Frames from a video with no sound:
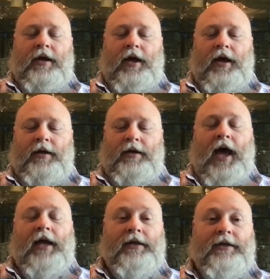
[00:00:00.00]

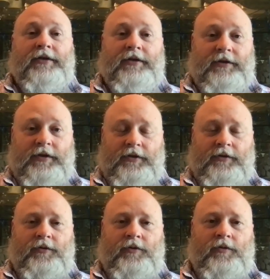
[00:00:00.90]
not listened
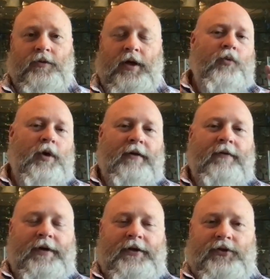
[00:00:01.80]
to,
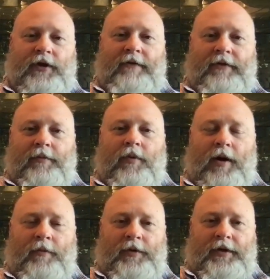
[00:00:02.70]
whatever it is you're having a
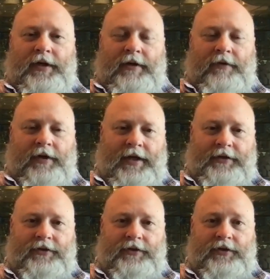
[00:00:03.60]
problem with in that
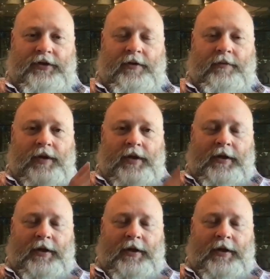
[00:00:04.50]
relationship.